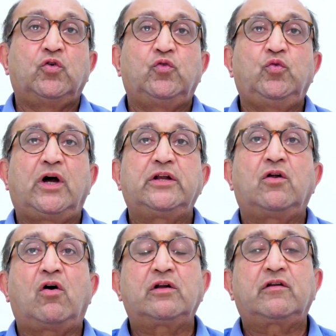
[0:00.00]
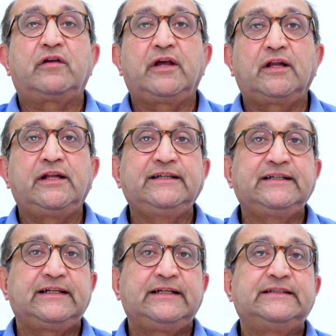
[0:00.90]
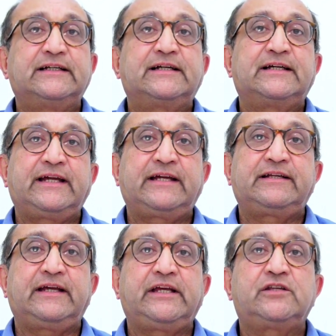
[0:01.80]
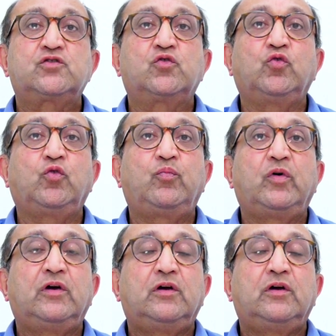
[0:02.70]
who are not really in the correct age group